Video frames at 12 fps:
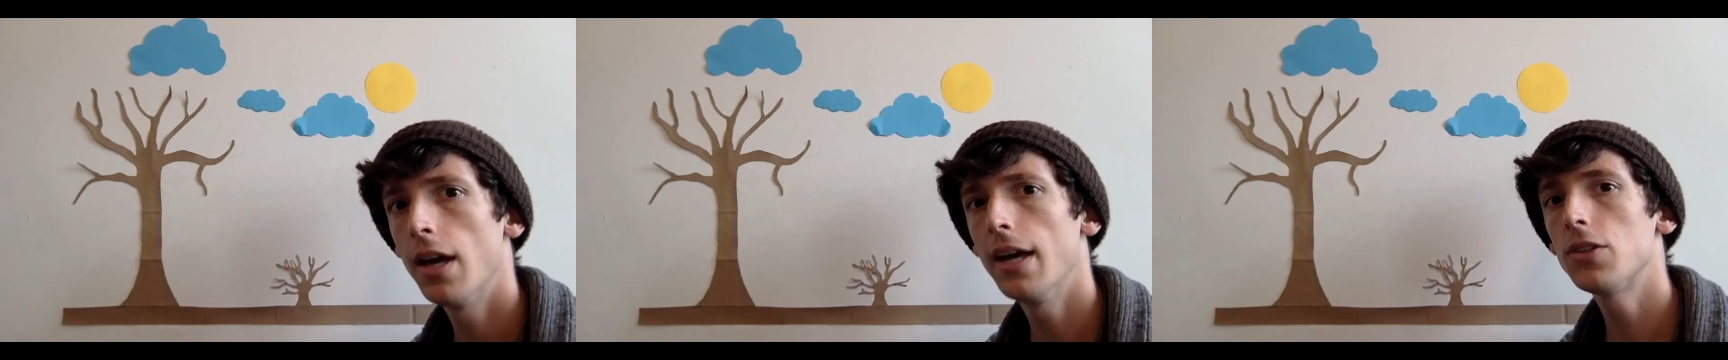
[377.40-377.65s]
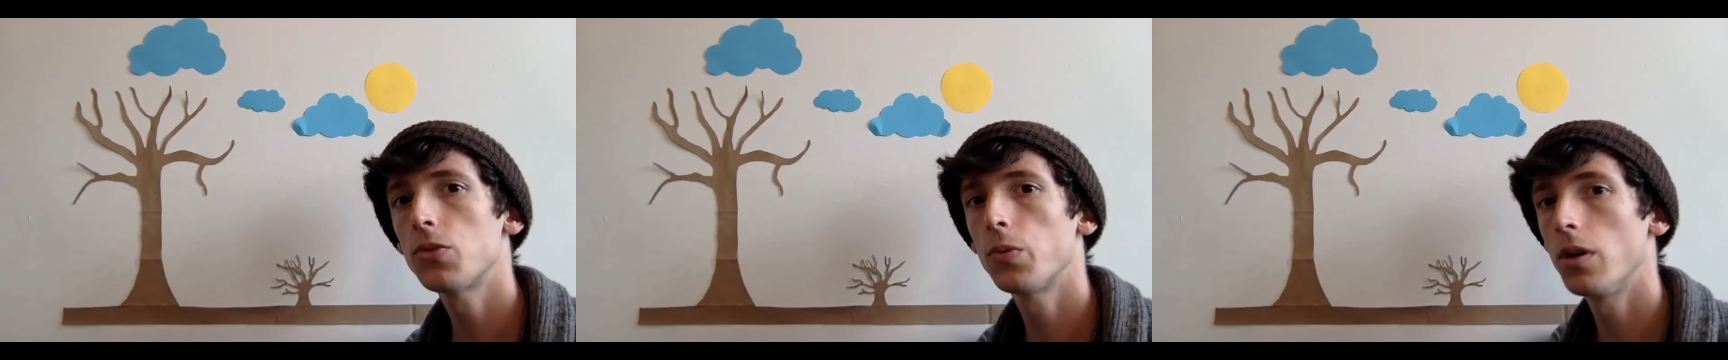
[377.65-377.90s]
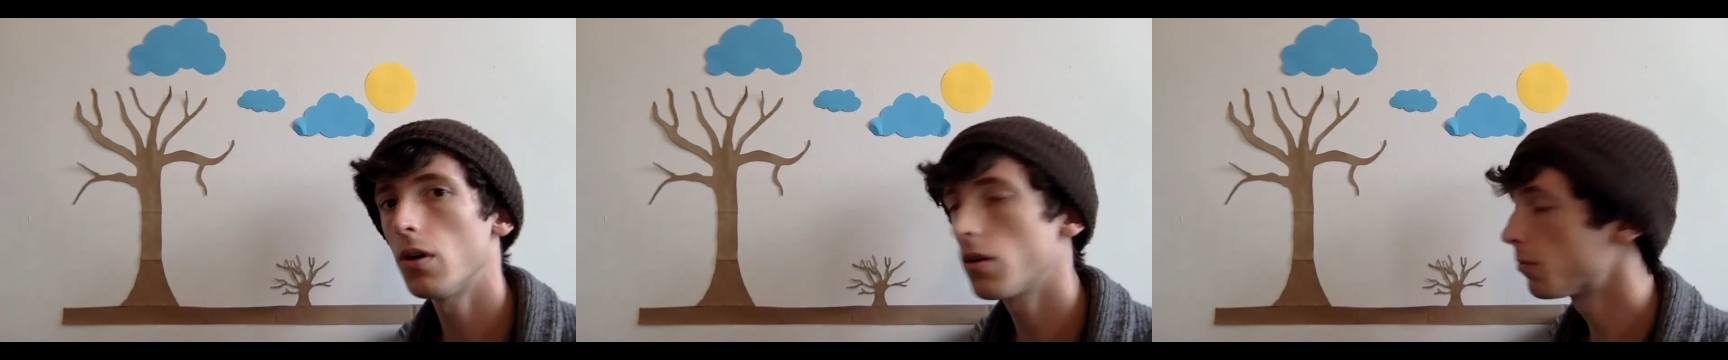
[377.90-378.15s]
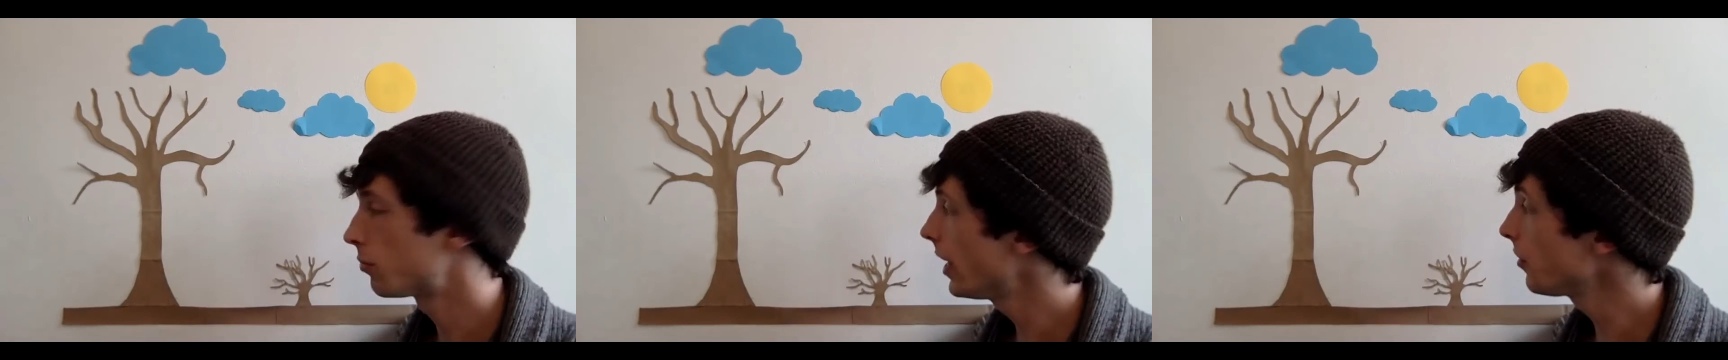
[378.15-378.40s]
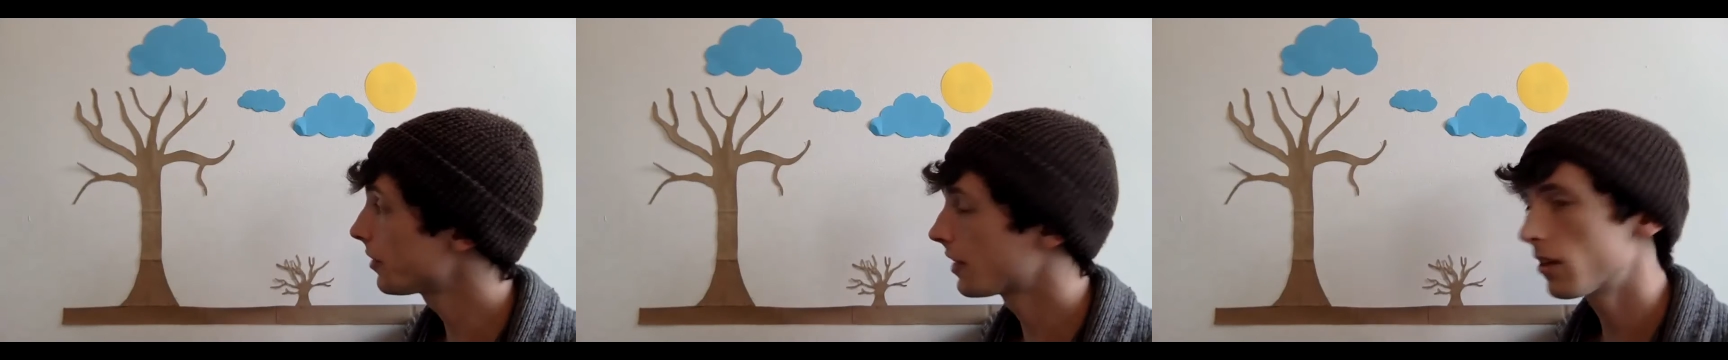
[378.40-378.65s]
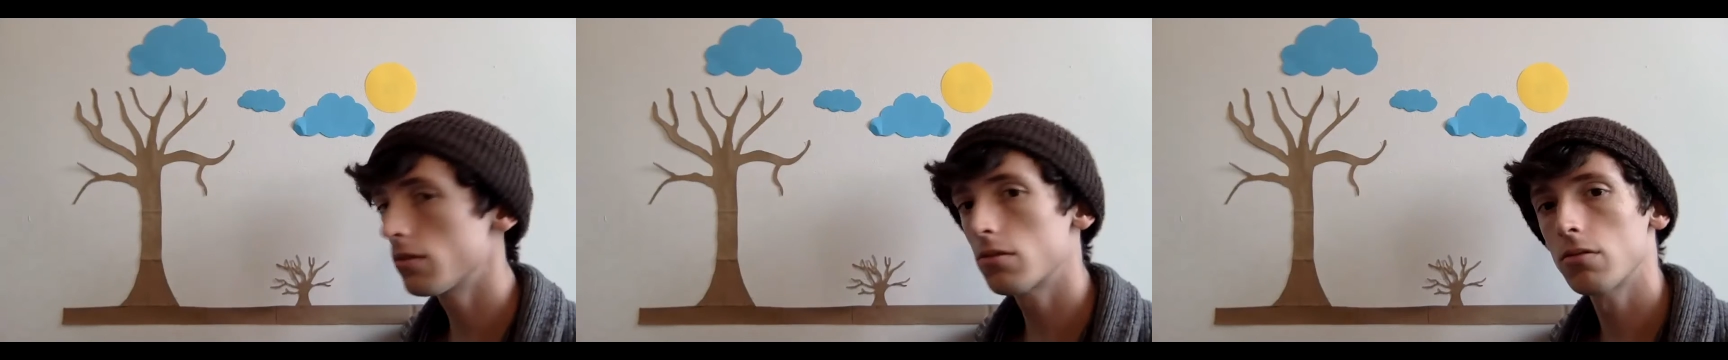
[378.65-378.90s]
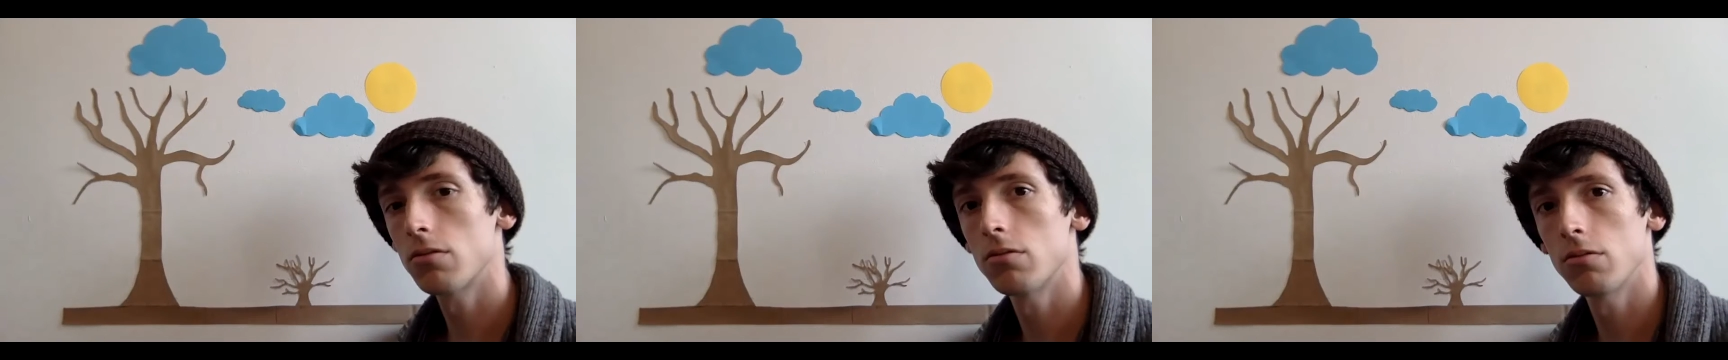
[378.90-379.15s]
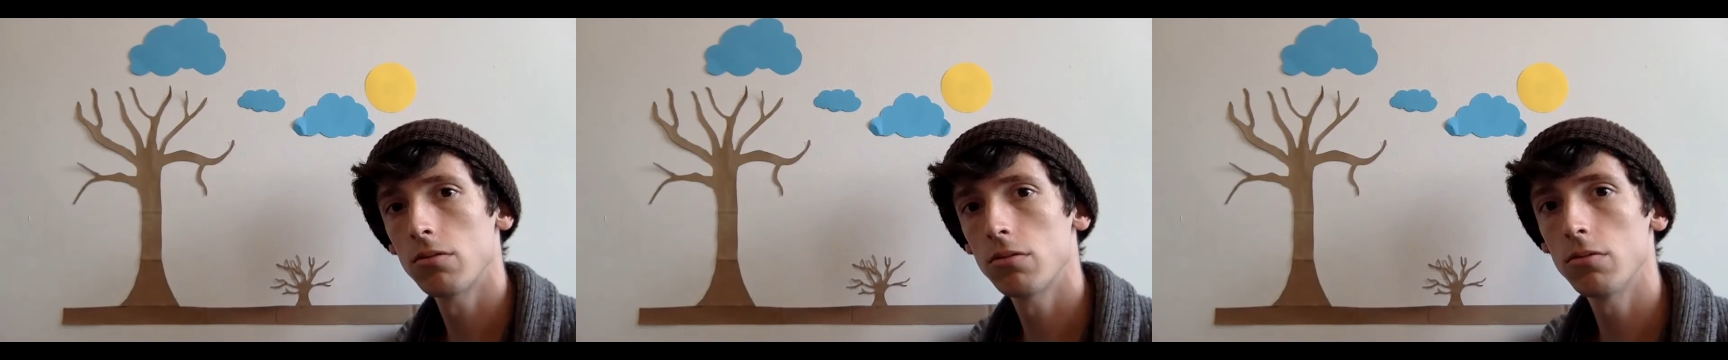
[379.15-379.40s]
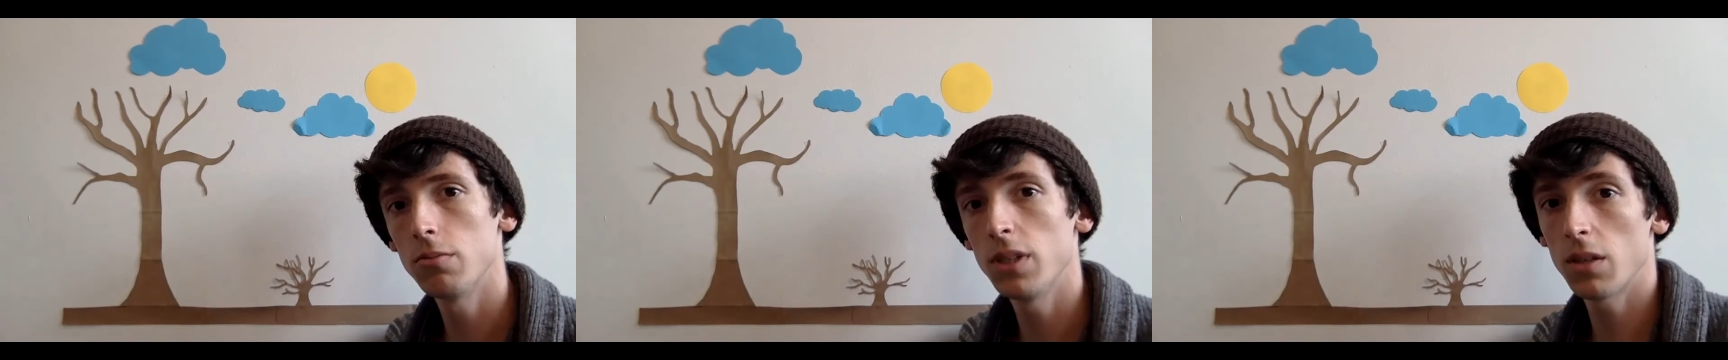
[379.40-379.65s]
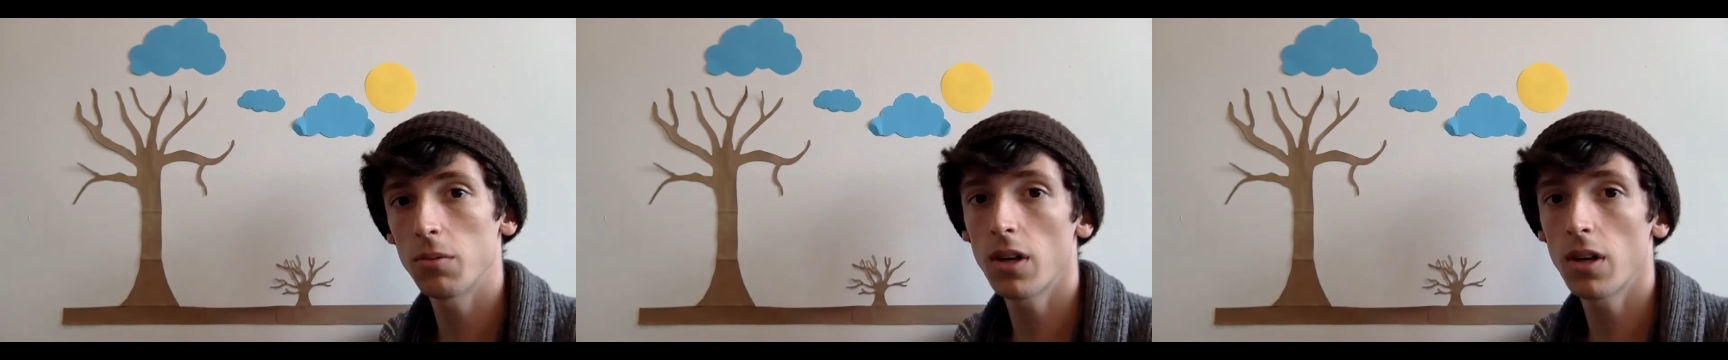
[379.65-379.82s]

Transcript: It's when all the brown things become